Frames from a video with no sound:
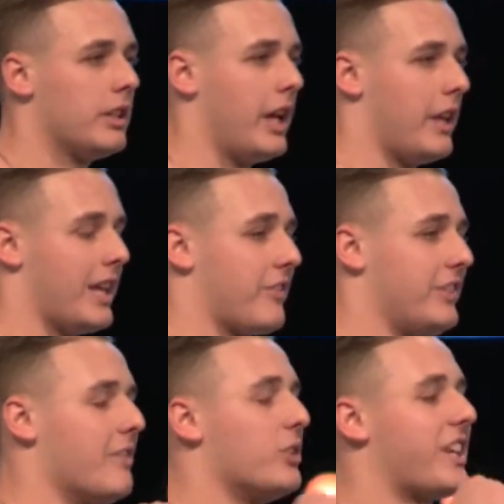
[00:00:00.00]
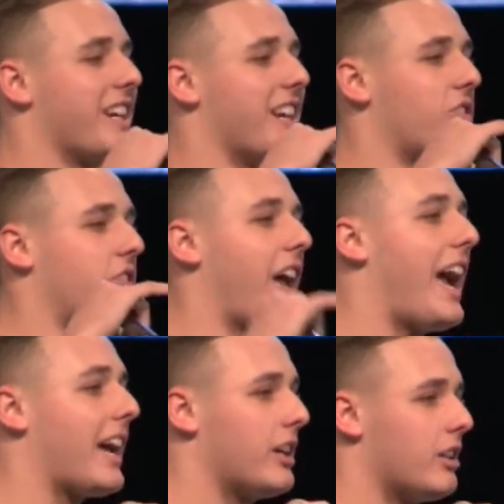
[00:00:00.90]
And that if the devil can
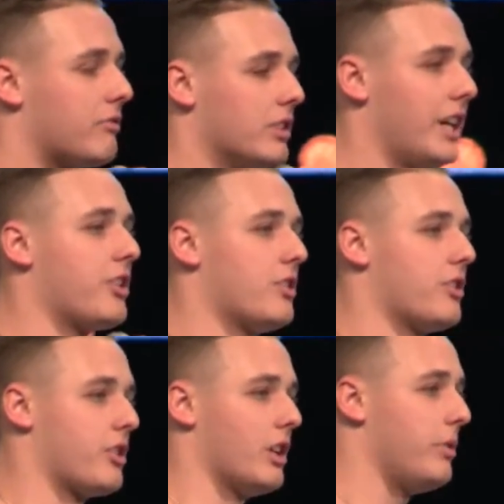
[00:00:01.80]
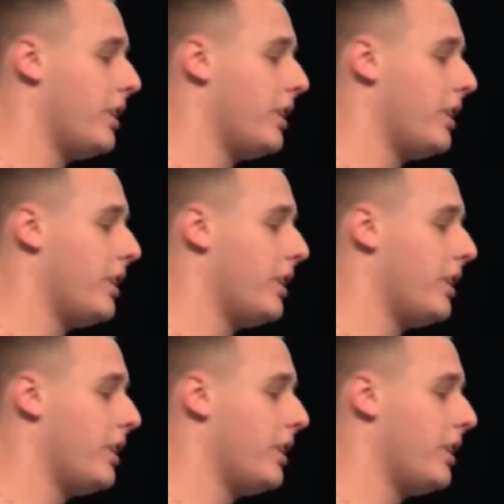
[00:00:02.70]
attack relationship,